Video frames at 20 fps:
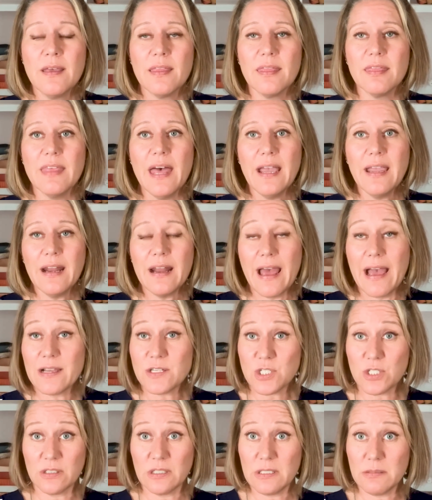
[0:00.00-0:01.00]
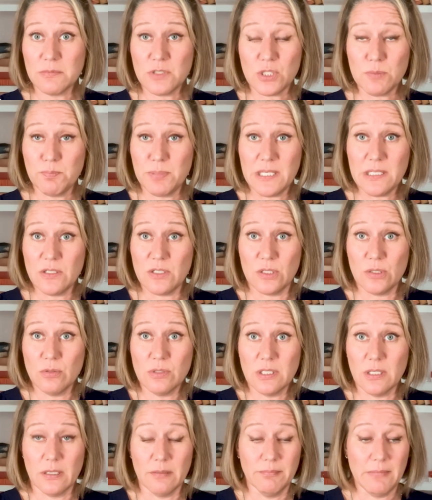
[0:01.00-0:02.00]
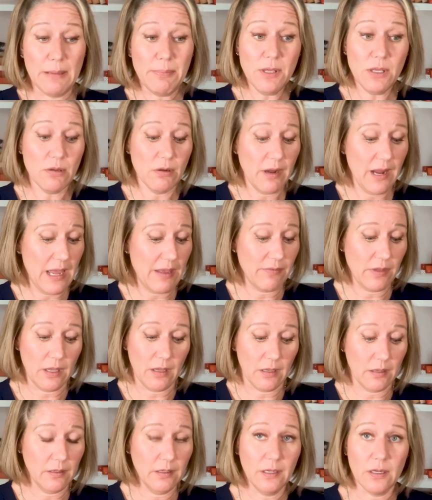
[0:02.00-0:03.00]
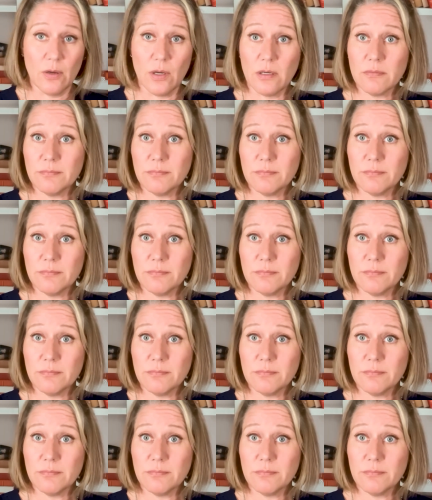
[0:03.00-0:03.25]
that could actually be due to maybe you're having,